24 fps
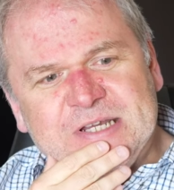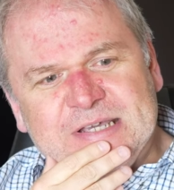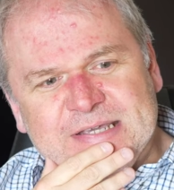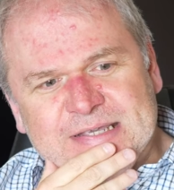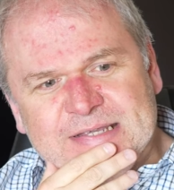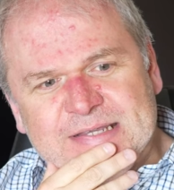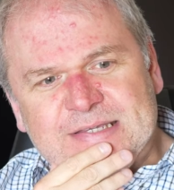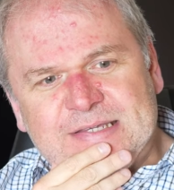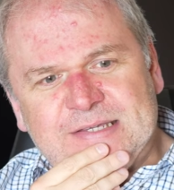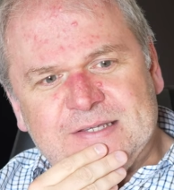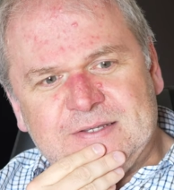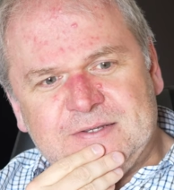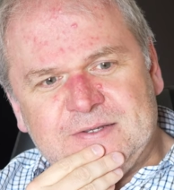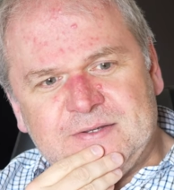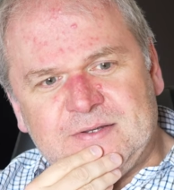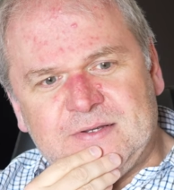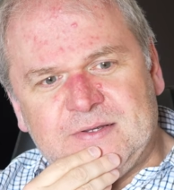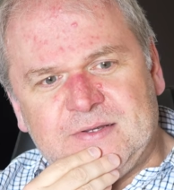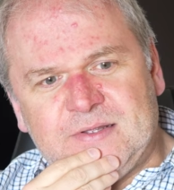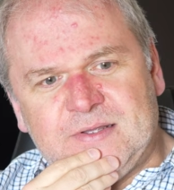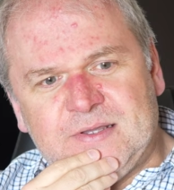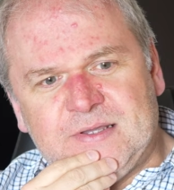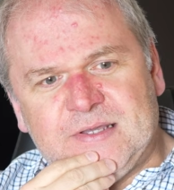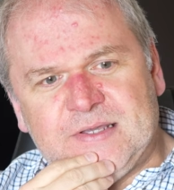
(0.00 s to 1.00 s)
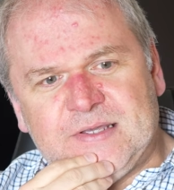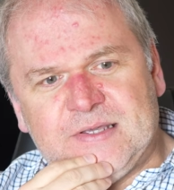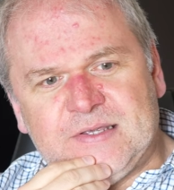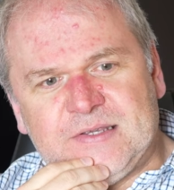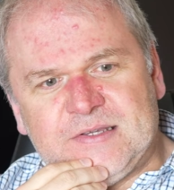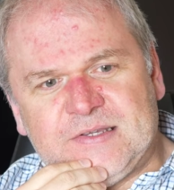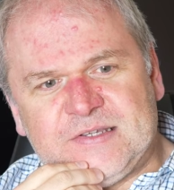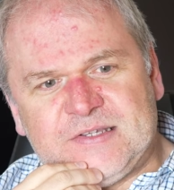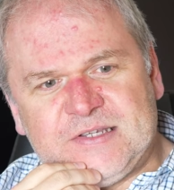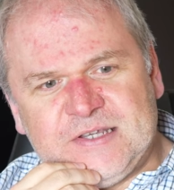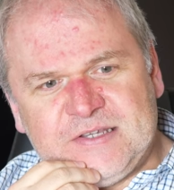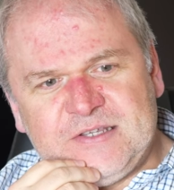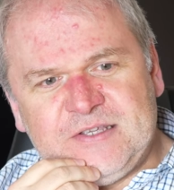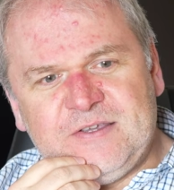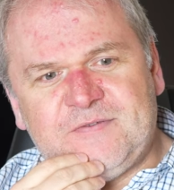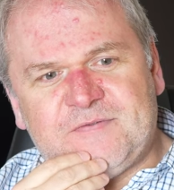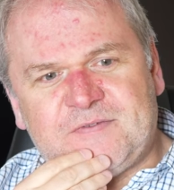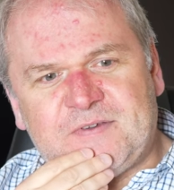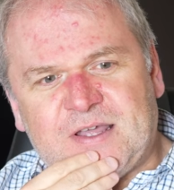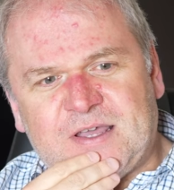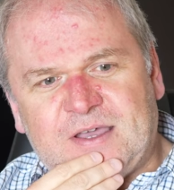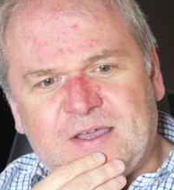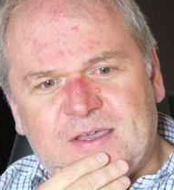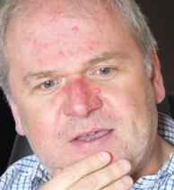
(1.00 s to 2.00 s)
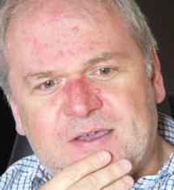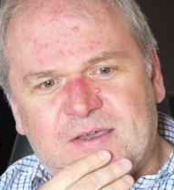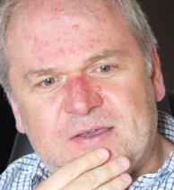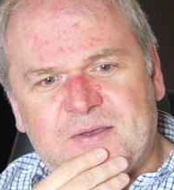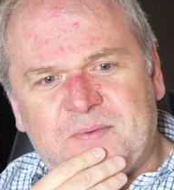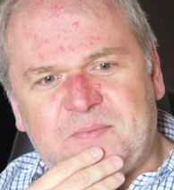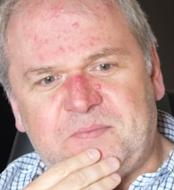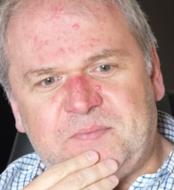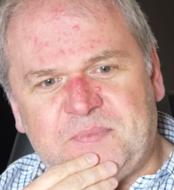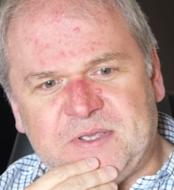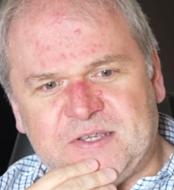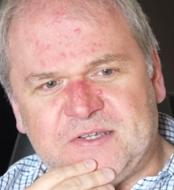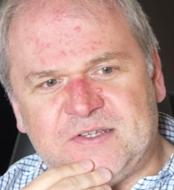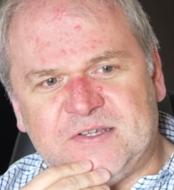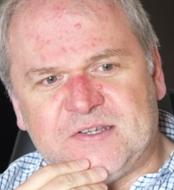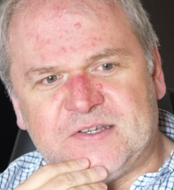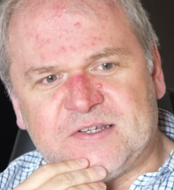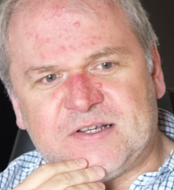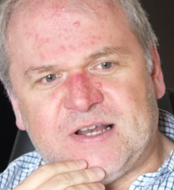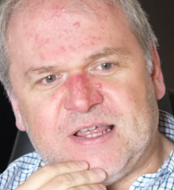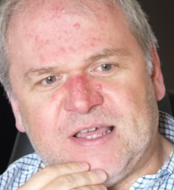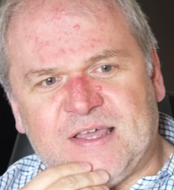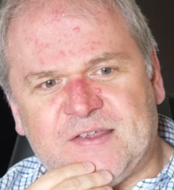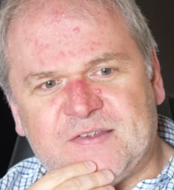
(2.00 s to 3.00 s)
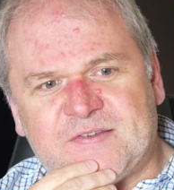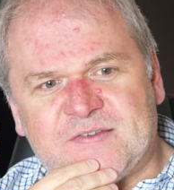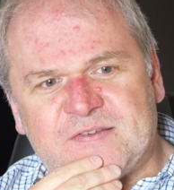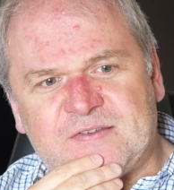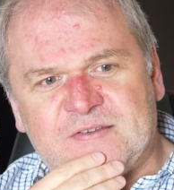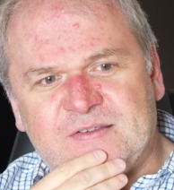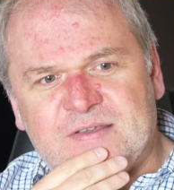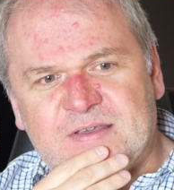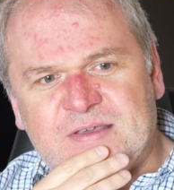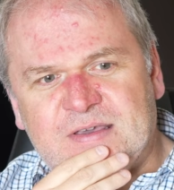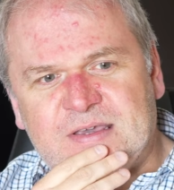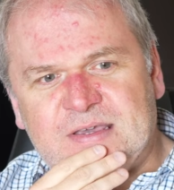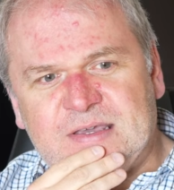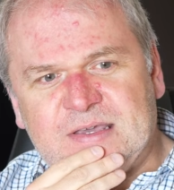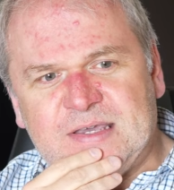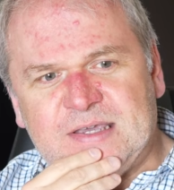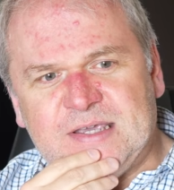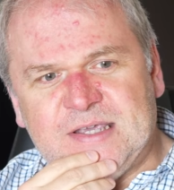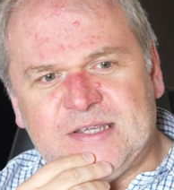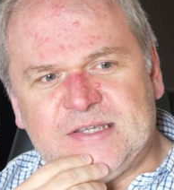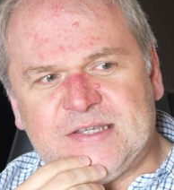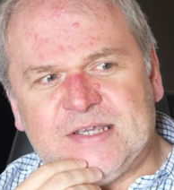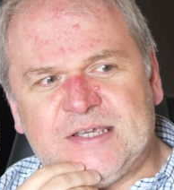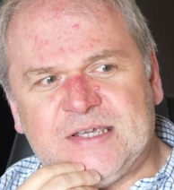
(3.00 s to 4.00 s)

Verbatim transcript: is City Flyer business class is